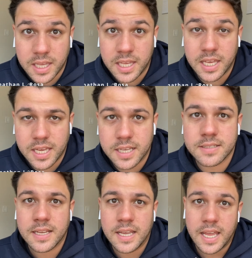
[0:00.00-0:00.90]
He
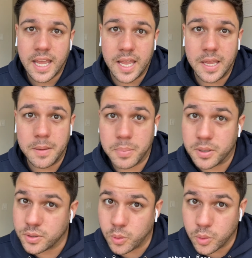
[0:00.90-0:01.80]
is a
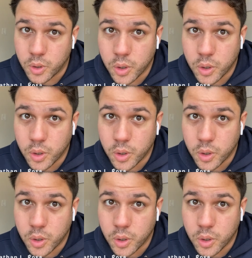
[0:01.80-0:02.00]
personal